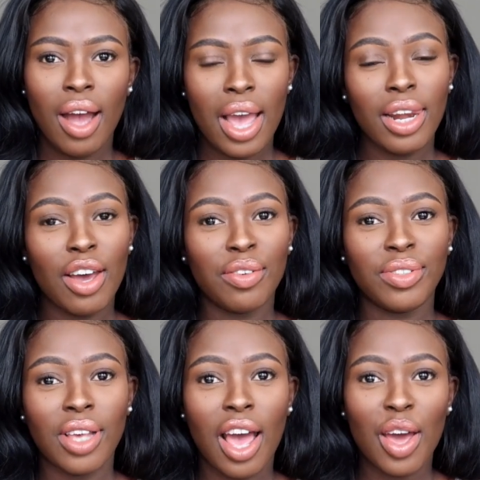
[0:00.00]
hi
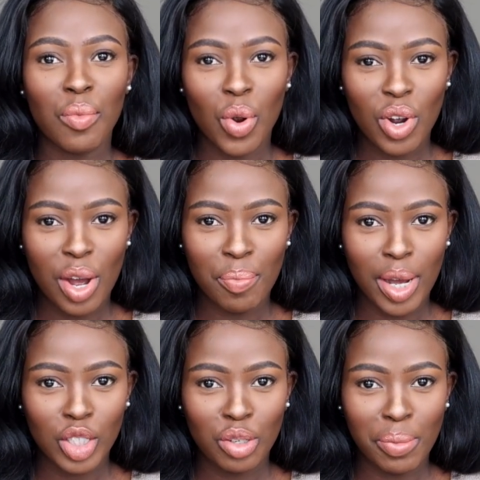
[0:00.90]
loves and welcome
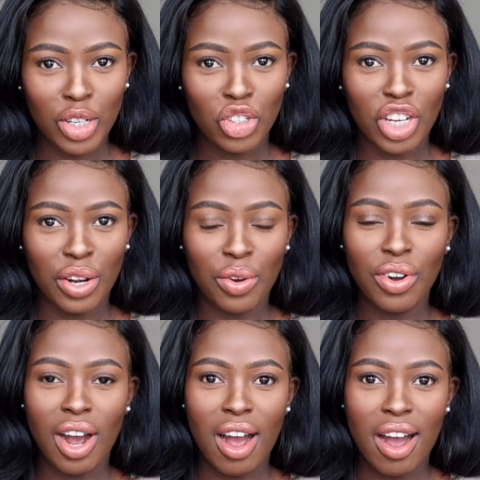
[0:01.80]
back to my channel
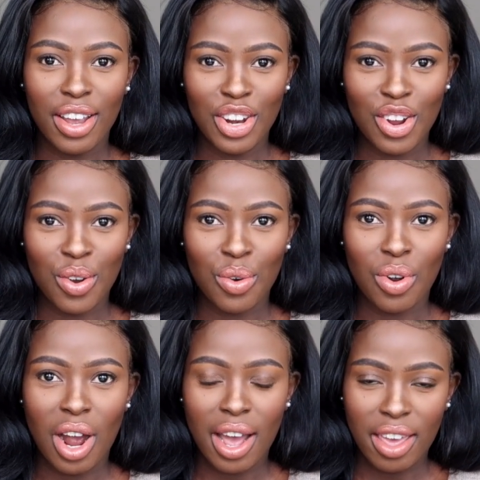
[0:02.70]
i
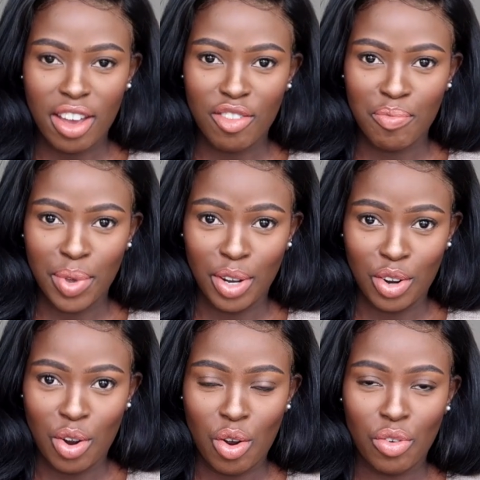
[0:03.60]
know i have been
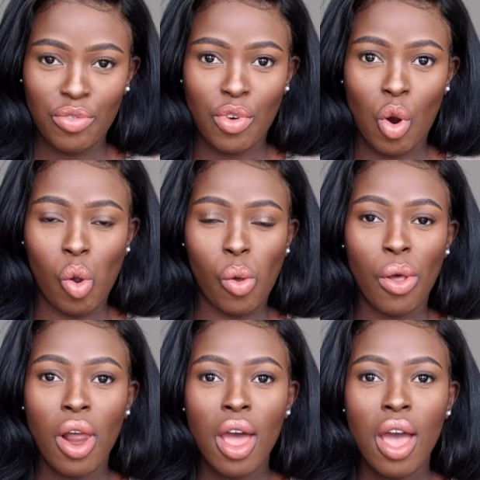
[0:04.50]
gone for
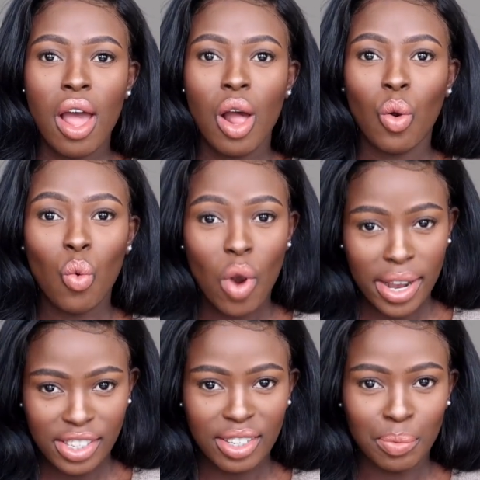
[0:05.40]

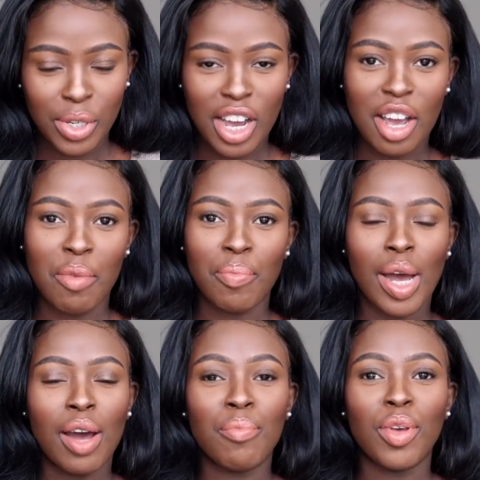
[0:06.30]
quite some time
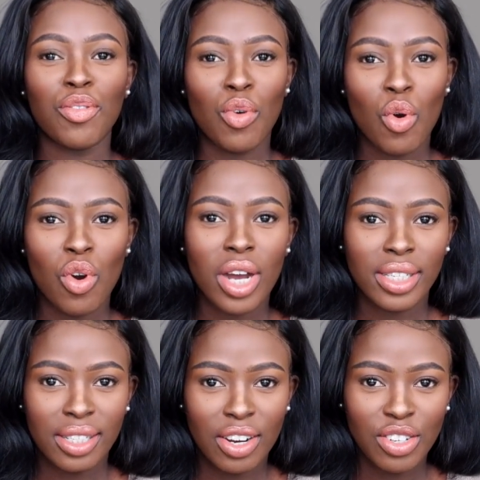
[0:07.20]
but before i
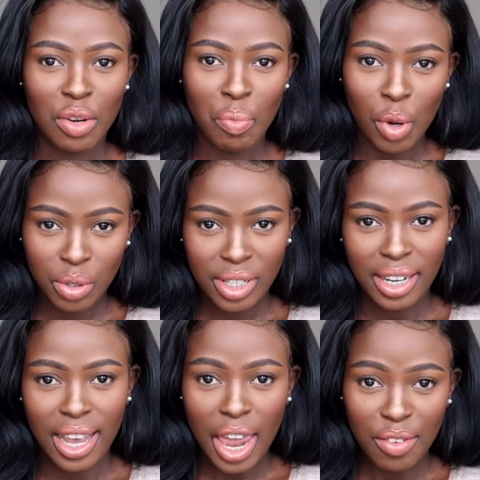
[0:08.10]
started
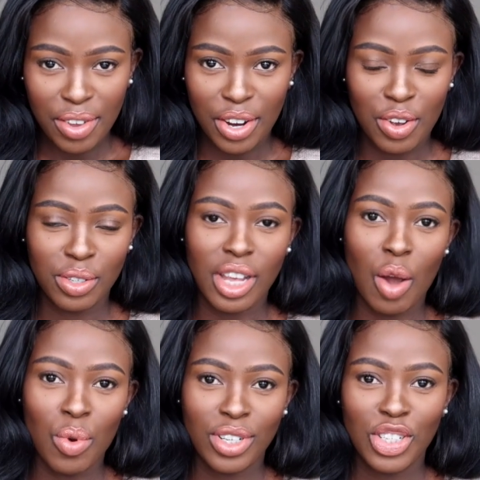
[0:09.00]
posting any videos i
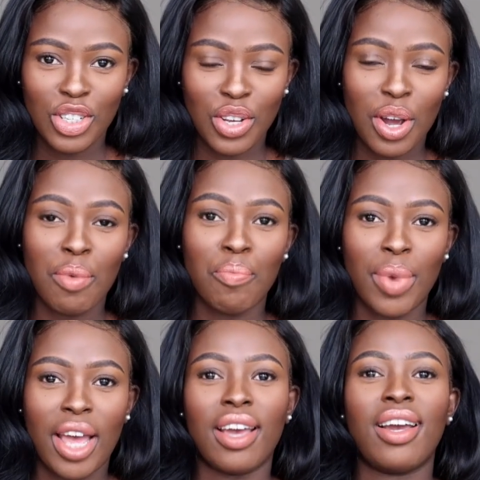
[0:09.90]
wanted to come
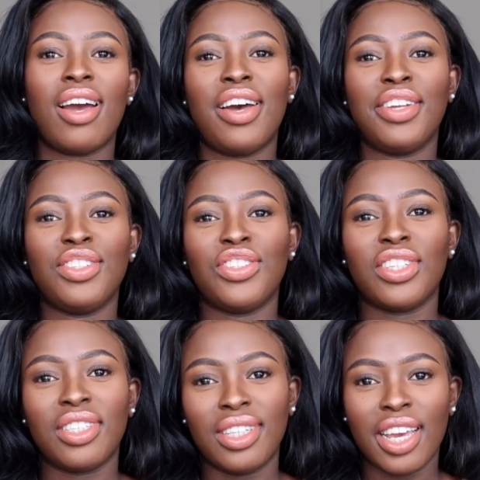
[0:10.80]
back and
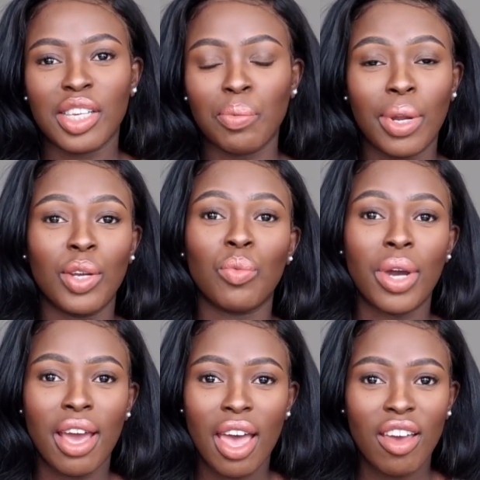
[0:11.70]
just explain
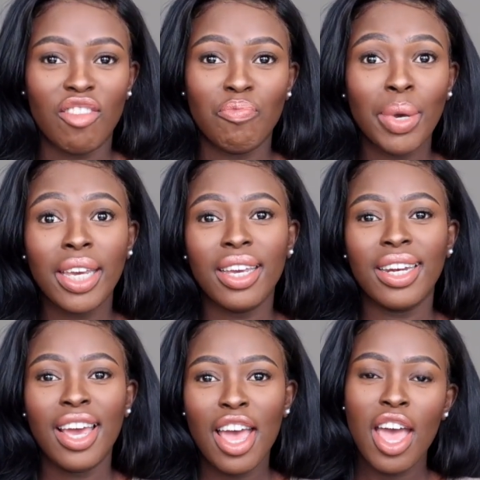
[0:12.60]
where i have been